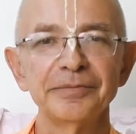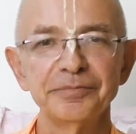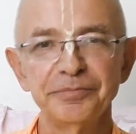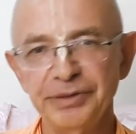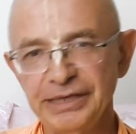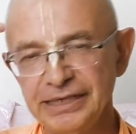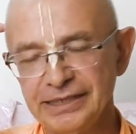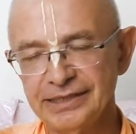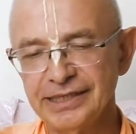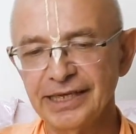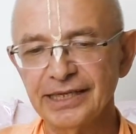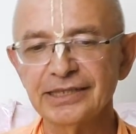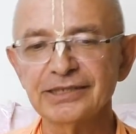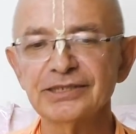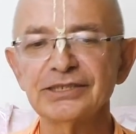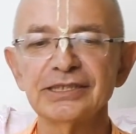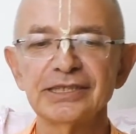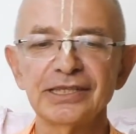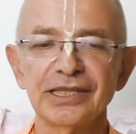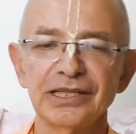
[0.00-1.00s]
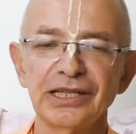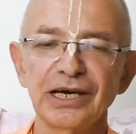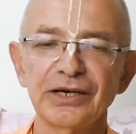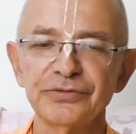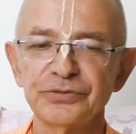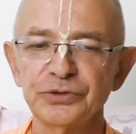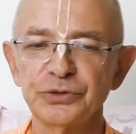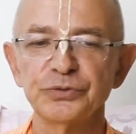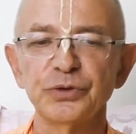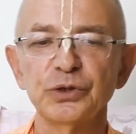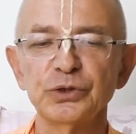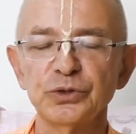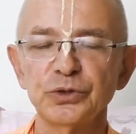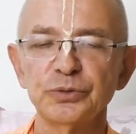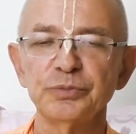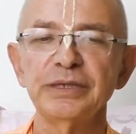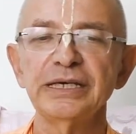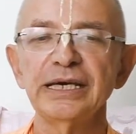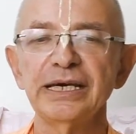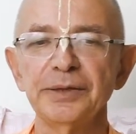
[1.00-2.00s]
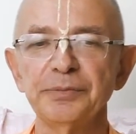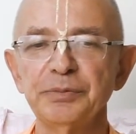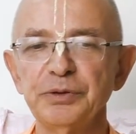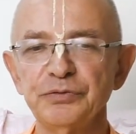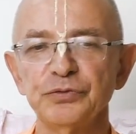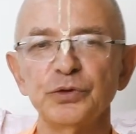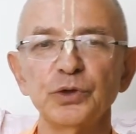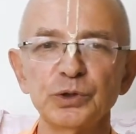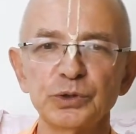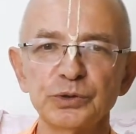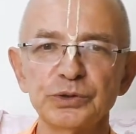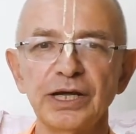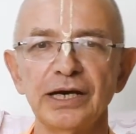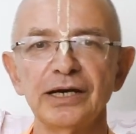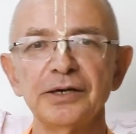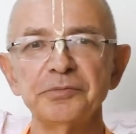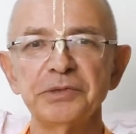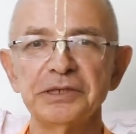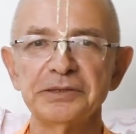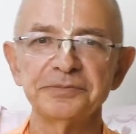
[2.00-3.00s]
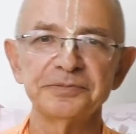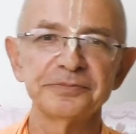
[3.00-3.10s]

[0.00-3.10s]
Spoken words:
be intelligent enough, you want to be happy, follow Dharma.